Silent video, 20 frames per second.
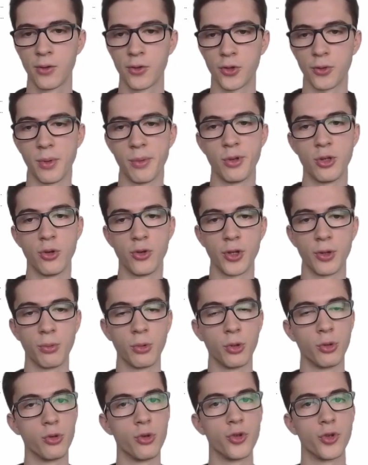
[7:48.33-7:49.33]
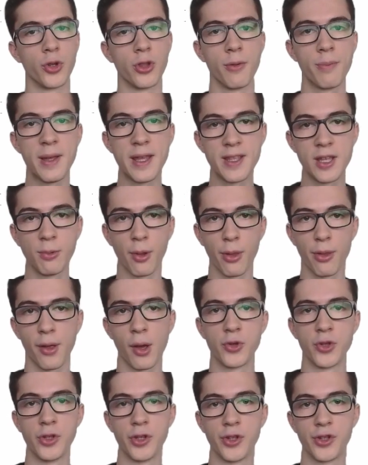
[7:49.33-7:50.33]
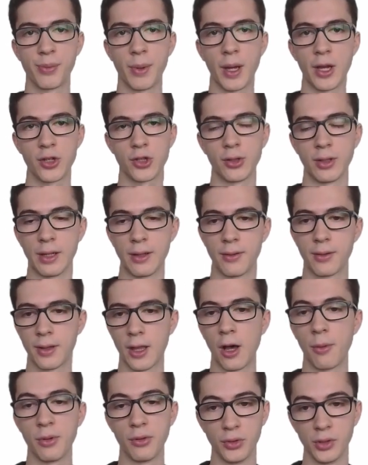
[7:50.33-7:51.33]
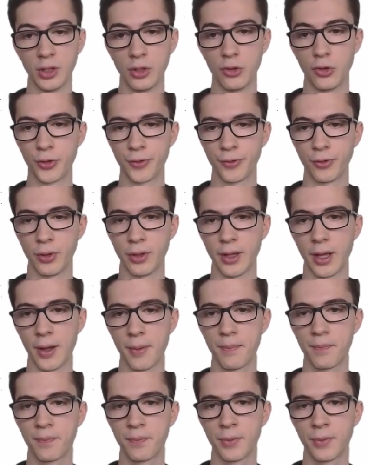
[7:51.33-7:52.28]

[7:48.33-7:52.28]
So maybe we'll use it on the PT1000 especially. That'll be really useful in that.